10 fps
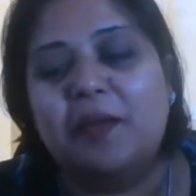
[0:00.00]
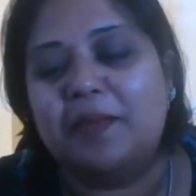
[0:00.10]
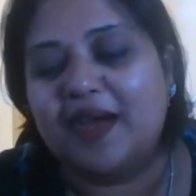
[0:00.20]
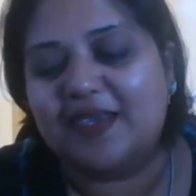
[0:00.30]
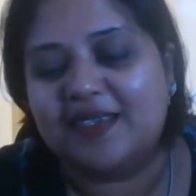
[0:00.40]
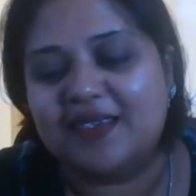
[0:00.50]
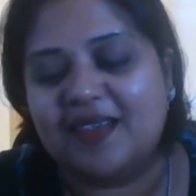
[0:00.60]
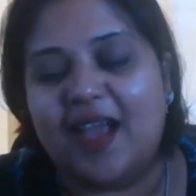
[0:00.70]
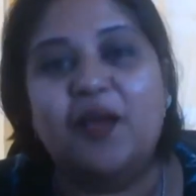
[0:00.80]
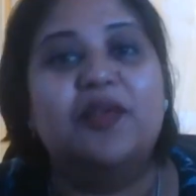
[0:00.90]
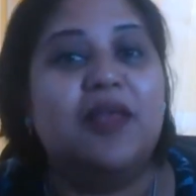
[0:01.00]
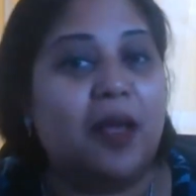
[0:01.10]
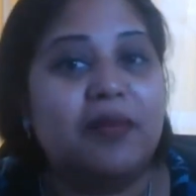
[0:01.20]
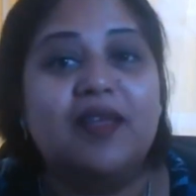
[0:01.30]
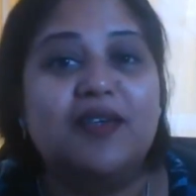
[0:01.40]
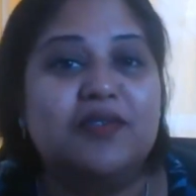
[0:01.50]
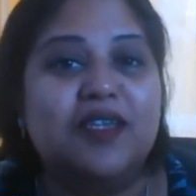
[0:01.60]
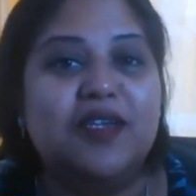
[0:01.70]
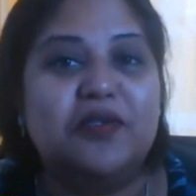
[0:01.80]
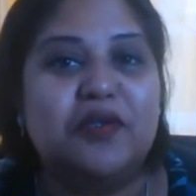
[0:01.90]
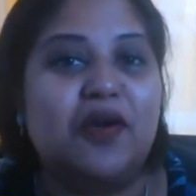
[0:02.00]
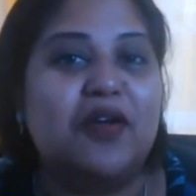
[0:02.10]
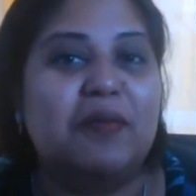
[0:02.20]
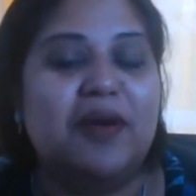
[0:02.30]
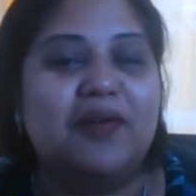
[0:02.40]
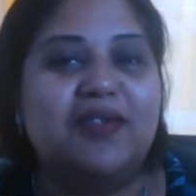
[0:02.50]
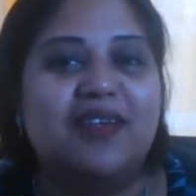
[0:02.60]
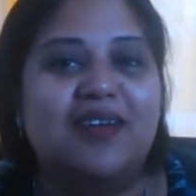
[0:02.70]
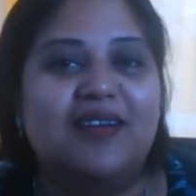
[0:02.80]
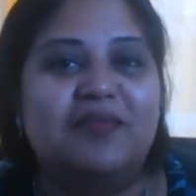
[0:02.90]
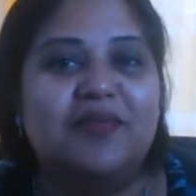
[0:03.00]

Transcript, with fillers: But I, am here today to talk about uh,